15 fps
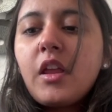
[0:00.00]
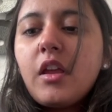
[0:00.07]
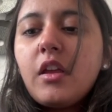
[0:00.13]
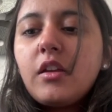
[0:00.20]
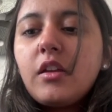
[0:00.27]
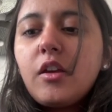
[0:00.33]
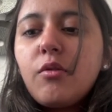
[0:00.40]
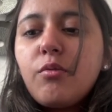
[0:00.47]

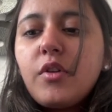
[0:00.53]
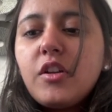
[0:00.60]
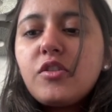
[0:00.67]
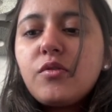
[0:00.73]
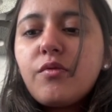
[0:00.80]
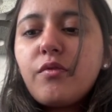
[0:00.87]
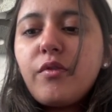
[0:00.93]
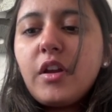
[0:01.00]
give rich
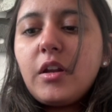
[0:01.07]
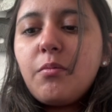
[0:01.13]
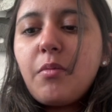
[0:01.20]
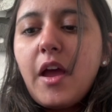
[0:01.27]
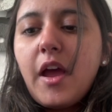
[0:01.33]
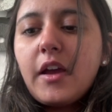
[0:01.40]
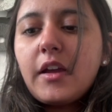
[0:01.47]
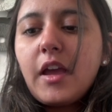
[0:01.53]

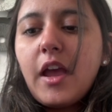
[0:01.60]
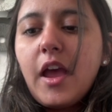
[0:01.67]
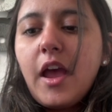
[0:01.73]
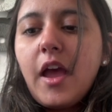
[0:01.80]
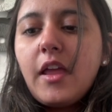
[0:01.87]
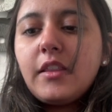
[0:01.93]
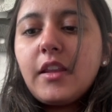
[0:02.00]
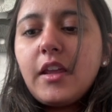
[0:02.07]
feedback,
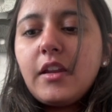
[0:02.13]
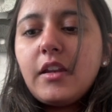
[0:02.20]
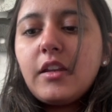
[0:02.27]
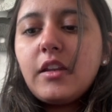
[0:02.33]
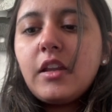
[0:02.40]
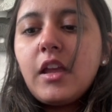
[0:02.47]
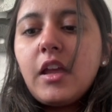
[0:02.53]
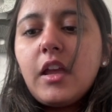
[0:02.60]
and then
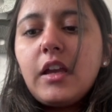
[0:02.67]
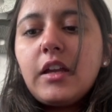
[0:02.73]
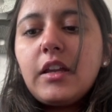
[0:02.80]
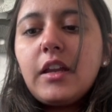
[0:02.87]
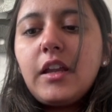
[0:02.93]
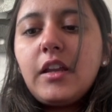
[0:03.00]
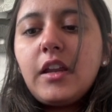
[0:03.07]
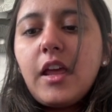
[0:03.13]

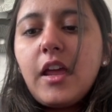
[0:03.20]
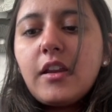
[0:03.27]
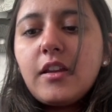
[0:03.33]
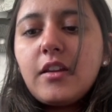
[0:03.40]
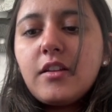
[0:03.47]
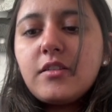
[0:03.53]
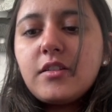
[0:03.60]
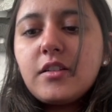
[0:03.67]
glean
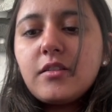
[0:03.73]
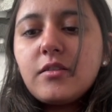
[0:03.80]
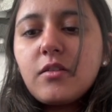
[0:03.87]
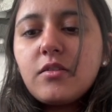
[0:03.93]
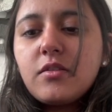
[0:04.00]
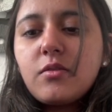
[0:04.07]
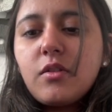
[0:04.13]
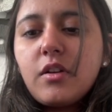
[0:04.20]
analytics on
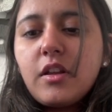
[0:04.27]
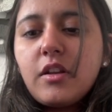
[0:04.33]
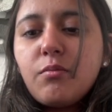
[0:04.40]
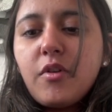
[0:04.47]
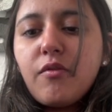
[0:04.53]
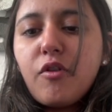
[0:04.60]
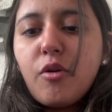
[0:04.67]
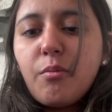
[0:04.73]
student
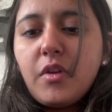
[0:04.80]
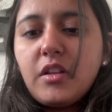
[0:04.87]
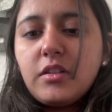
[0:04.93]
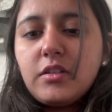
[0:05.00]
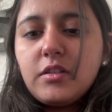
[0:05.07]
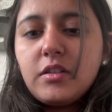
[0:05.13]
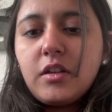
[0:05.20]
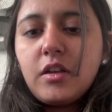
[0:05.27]

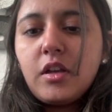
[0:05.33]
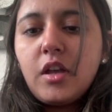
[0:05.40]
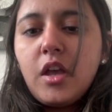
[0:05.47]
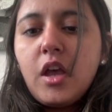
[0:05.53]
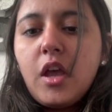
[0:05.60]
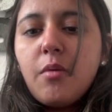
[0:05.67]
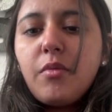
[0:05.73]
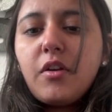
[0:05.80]
performance.
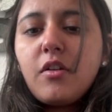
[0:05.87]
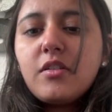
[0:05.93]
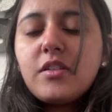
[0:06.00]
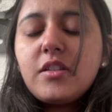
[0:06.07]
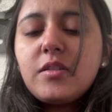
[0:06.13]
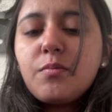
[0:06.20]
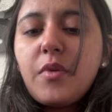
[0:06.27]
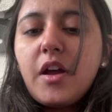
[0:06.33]
Because it's
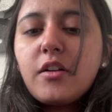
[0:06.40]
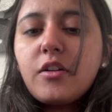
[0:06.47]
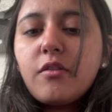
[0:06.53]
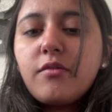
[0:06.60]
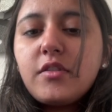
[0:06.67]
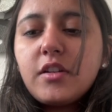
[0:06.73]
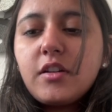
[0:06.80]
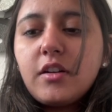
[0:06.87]
part of
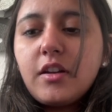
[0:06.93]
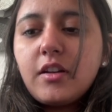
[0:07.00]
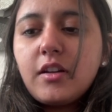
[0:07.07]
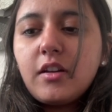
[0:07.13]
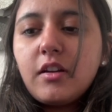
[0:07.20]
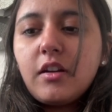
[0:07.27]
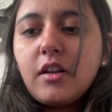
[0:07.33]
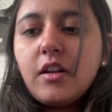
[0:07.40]

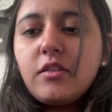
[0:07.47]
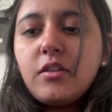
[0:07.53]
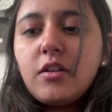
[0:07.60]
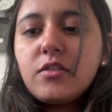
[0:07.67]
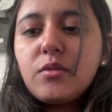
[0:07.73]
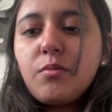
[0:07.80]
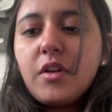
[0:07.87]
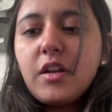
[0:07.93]
Turnitin, it also
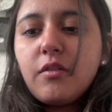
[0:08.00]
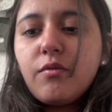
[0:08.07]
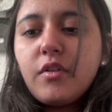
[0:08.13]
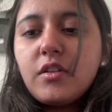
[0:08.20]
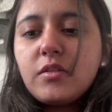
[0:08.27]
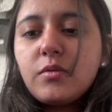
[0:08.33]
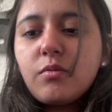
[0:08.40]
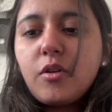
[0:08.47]

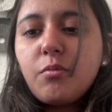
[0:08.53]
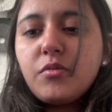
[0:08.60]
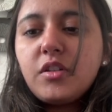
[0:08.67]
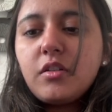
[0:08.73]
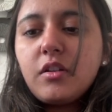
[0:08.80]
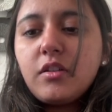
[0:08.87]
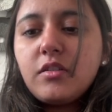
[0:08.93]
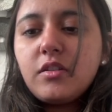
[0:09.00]
benefits from
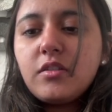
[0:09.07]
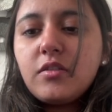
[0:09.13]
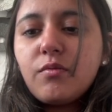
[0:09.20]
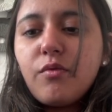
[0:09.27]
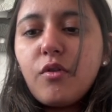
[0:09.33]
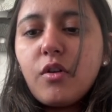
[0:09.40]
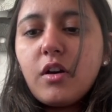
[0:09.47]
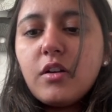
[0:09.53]
Turnitin's
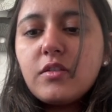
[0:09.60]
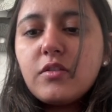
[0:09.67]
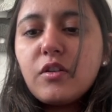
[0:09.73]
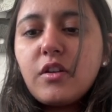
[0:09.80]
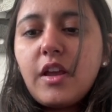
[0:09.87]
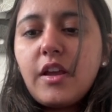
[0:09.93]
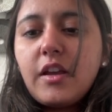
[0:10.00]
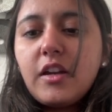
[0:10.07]
focus on
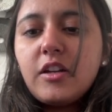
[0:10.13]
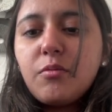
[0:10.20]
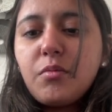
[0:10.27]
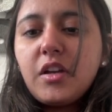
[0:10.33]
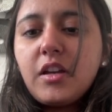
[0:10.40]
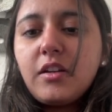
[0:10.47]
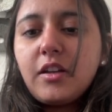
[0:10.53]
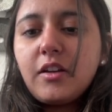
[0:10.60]
academic
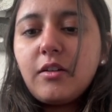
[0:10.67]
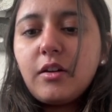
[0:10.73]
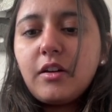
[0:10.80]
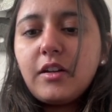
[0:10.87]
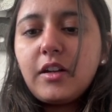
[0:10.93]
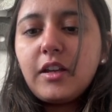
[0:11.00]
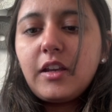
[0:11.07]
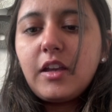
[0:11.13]

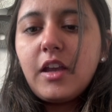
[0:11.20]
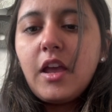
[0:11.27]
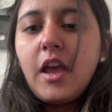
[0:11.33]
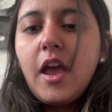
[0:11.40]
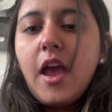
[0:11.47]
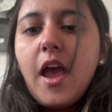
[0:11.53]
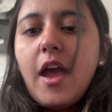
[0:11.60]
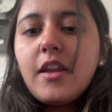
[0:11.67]
integrity
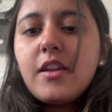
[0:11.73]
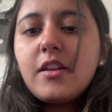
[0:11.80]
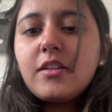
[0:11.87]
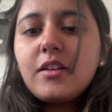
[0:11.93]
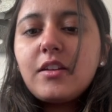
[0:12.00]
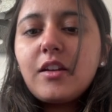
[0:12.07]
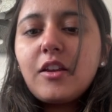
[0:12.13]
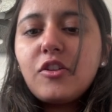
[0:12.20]
and
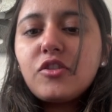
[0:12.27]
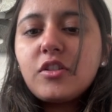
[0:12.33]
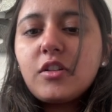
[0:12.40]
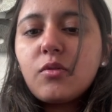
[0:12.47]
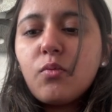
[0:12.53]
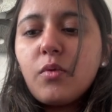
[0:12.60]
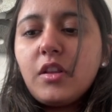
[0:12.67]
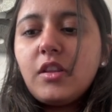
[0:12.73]
integration
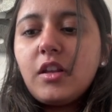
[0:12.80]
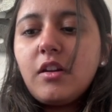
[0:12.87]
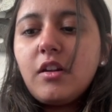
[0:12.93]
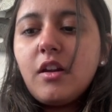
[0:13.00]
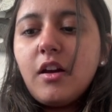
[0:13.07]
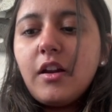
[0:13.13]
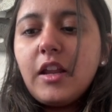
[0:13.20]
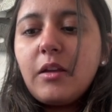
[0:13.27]
with
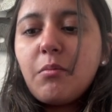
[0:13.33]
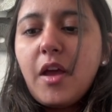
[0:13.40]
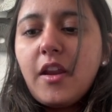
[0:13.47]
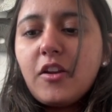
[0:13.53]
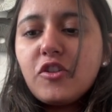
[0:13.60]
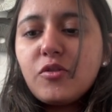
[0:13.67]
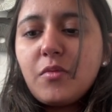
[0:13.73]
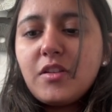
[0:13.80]
learning
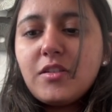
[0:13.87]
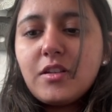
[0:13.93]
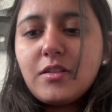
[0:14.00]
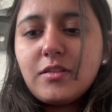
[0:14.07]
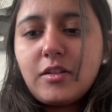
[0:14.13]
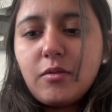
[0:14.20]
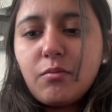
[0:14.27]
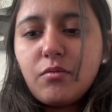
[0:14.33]
management
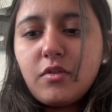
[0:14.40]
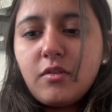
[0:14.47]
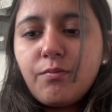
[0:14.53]
systems.